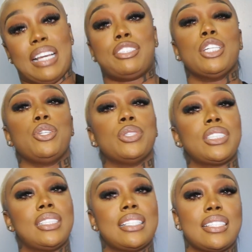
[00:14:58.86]
If she do
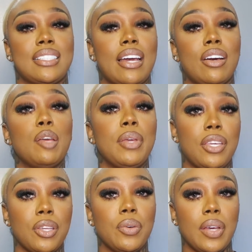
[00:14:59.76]
suggest a style, it'd be
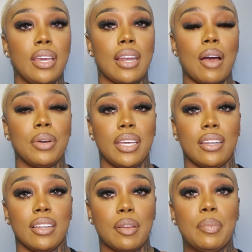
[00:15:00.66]
cute and I would
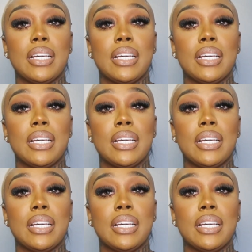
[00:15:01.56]
get it.